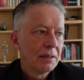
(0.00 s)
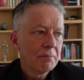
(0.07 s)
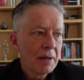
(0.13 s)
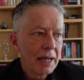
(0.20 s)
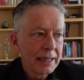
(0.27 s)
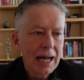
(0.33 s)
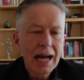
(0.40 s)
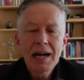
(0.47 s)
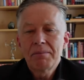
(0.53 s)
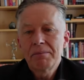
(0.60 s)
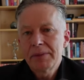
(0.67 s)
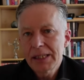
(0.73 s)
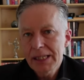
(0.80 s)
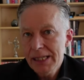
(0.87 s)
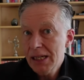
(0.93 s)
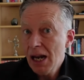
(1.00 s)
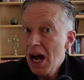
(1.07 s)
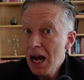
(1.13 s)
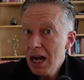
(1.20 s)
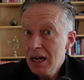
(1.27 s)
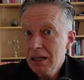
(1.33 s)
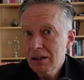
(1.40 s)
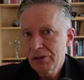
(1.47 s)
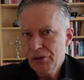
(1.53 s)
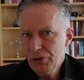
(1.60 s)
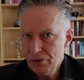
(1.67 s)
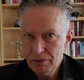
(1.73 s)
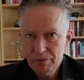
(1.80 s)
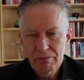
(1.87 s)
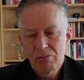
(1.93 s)
Madame de Stael,
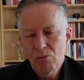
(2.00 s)
who